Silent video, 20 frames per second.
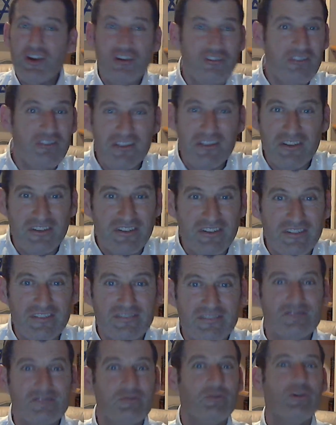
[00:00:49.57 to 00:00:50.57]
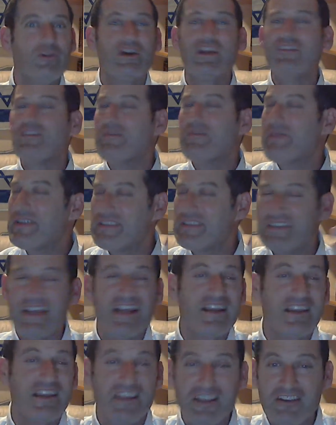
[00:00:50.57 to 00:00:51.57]
going to return. We're going to have the
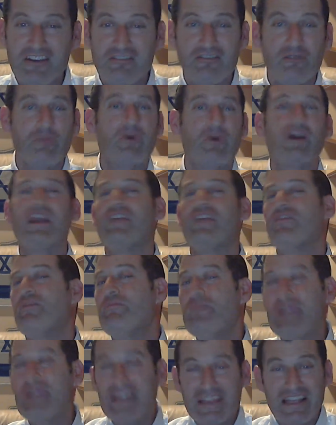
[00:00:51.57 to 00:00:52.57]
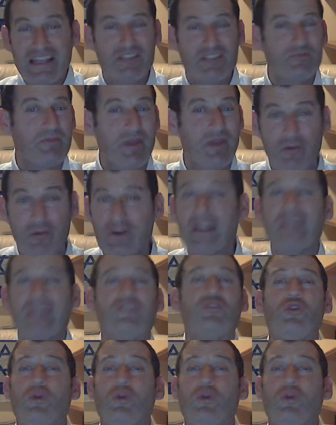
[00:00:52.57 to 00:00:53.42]
Messianic era. We're going to have a Mikdash back. We're going to have